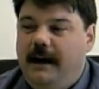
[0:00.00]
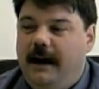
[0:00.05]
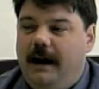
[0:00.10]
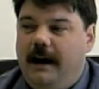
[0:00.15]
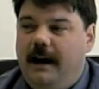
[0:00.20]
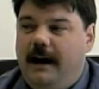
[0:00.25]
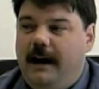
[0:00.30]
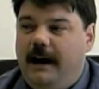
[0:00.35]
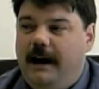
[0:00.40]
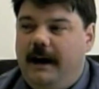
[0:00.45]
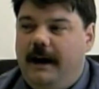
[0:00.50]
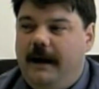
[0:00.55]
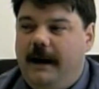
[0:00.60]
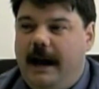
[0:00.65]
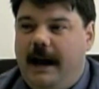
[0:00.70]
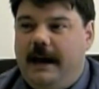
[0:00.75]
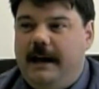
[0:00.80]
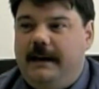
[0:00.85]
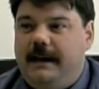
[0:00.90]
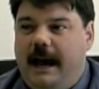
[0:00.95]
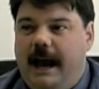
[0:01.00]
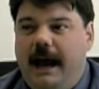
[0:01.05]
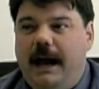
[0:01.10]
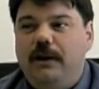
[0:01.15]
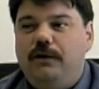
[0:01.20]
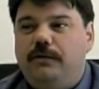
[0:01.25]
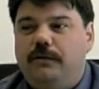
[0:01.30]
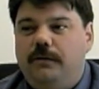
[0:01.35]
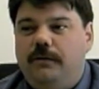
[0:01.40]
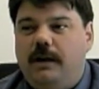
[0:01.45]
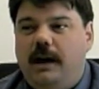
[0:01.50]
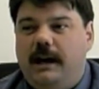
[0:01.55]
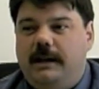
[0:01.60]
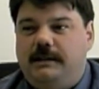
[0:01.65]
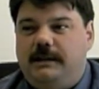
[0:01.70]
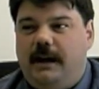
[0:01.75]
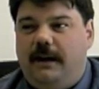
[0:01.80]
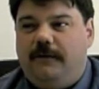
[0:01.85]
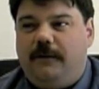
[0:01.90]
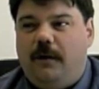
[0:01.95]
And Andrew
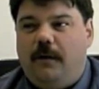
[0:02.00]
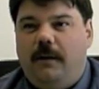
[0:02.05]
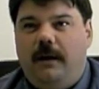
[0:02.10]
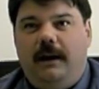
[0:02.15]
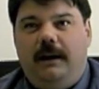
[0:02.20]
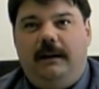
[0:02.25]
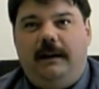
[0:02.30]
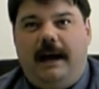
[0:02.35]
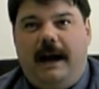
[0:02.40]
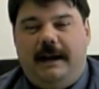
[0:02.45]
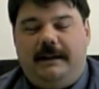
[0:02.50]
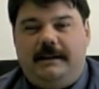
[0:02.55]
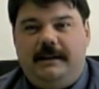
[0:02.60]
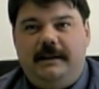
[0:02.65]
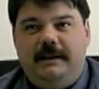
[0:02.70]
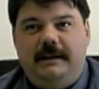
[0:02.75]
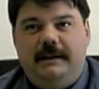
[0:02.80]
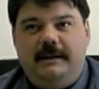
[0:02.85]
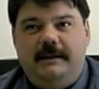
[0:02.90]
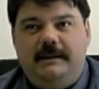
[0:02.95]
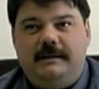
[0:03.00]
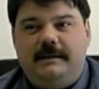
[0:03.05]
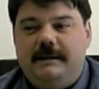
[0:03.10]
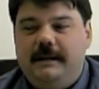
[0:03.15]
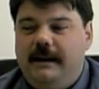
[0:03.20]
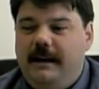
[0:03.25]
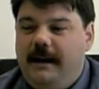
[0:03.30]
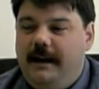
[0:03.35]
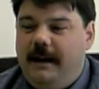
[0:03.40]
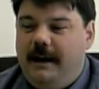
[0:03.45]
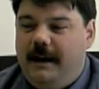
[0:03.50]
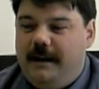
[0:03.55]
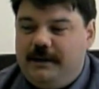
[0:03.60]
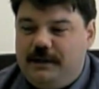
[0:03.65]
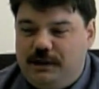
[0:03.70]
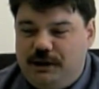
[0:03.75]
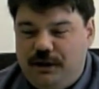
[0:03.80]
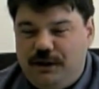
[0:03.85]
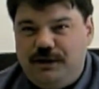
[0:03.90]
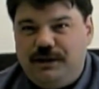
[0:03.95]
cuts off Karel at the knees
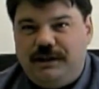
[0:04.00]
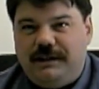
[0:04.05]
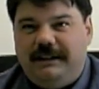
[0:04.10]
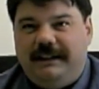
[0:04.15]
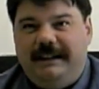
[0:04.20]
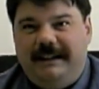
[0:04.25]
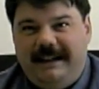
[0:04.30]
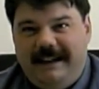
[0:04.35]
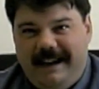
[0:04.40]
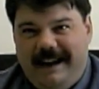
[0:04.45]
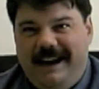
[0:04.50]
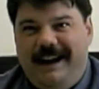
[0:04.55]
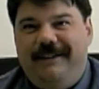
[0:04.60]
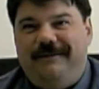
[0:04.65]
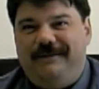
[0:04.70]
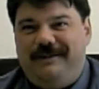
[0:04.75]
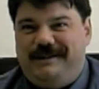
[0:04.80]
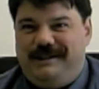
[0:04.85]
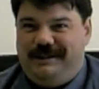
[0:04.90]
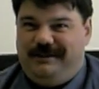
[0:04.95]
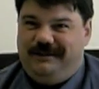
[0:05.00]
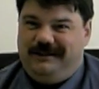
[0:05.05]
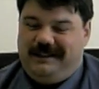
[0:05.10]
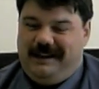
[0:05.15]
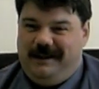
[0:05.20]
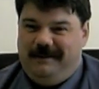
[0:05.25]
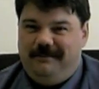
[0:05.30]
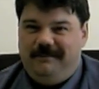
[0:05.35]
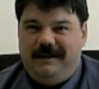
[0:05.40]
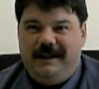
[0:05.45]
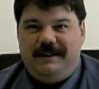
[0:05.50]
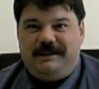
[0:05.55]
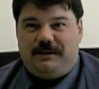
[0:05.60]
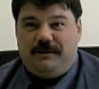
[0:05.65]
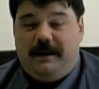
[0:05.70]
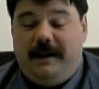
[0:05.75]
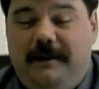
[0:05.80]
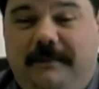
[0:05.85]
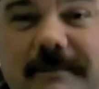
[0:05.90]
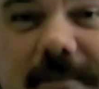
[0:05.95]
surgically every single time. It's
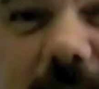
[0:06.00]
great.